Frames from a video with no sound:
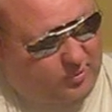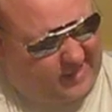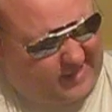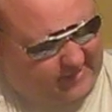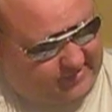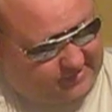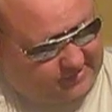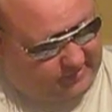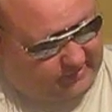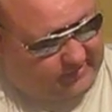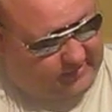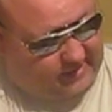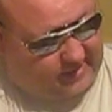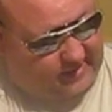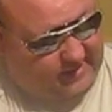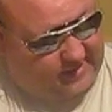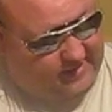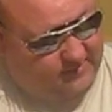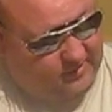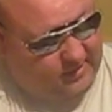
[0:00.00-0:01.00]
actually
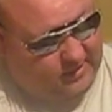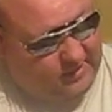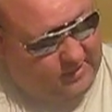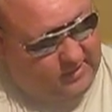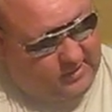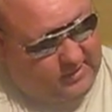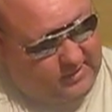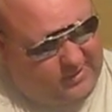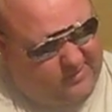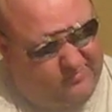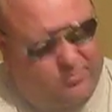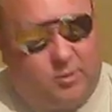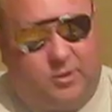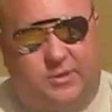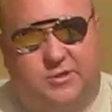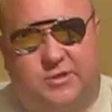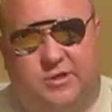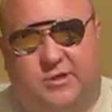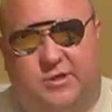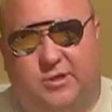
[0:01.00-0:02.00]
he
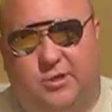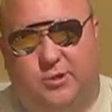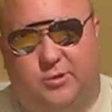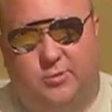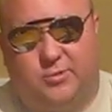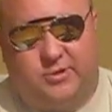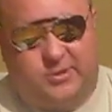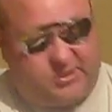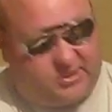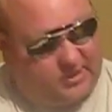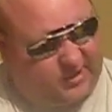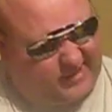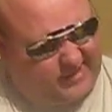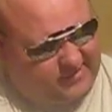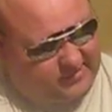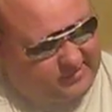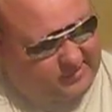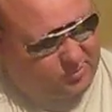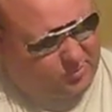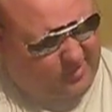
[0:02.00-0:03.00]
puts 2
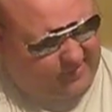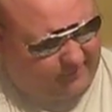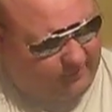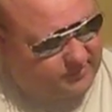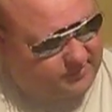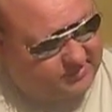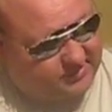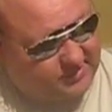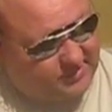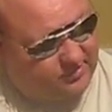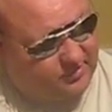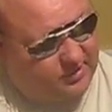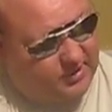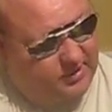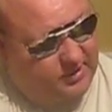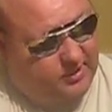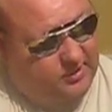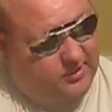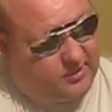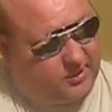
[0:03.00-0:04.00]
sling swivels, so
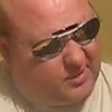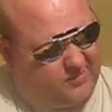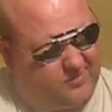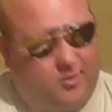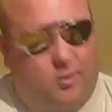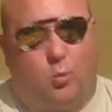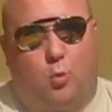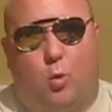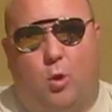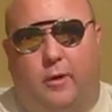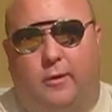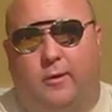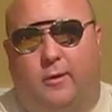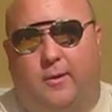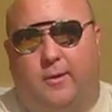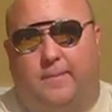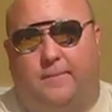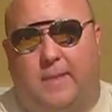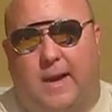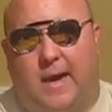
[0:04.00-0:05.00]
you could put one on
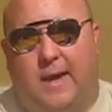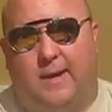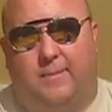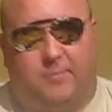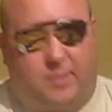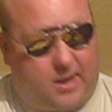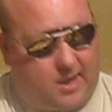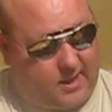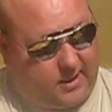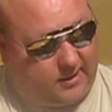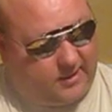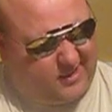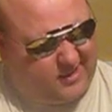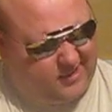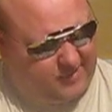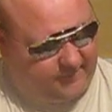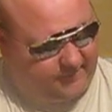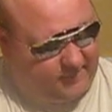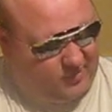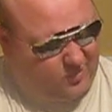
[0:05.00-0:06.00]
a bipod, and then
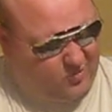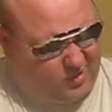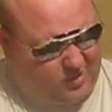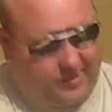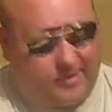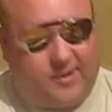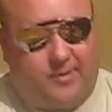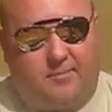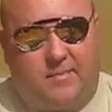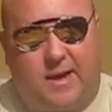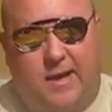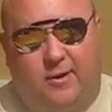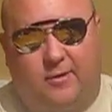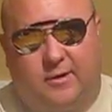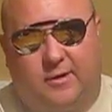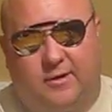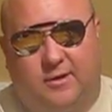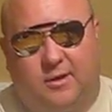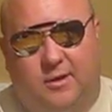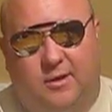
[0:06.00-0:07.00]
if you wanted to
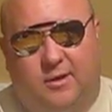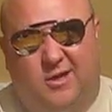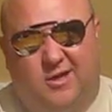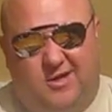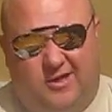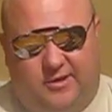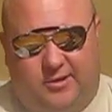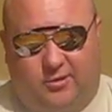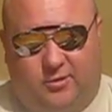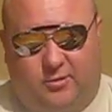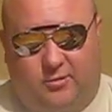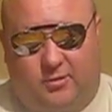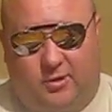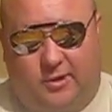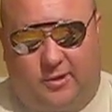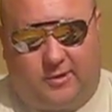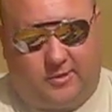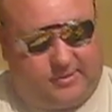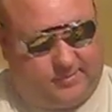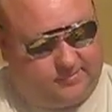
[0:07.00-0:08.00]
mount
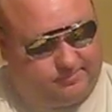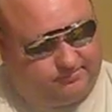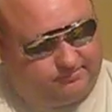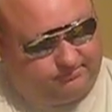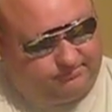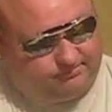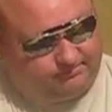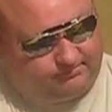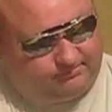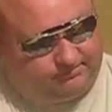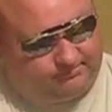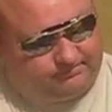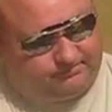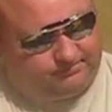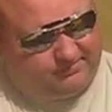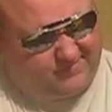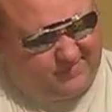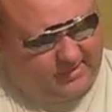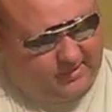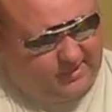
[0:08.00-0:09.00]
your
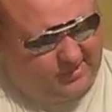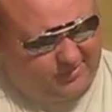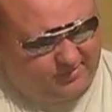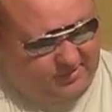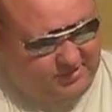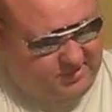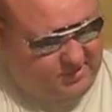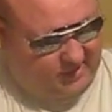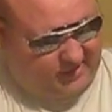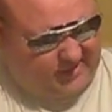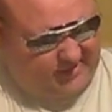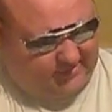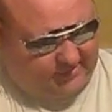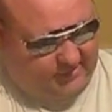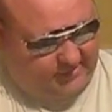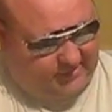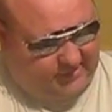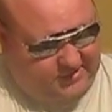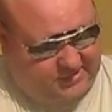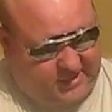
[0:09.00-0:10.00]
sling to
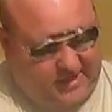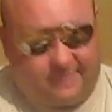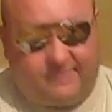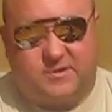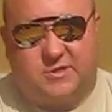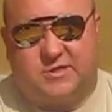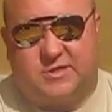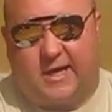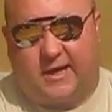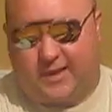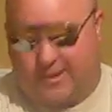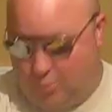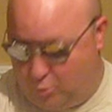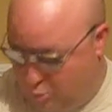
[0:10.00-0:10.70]
this, you have a second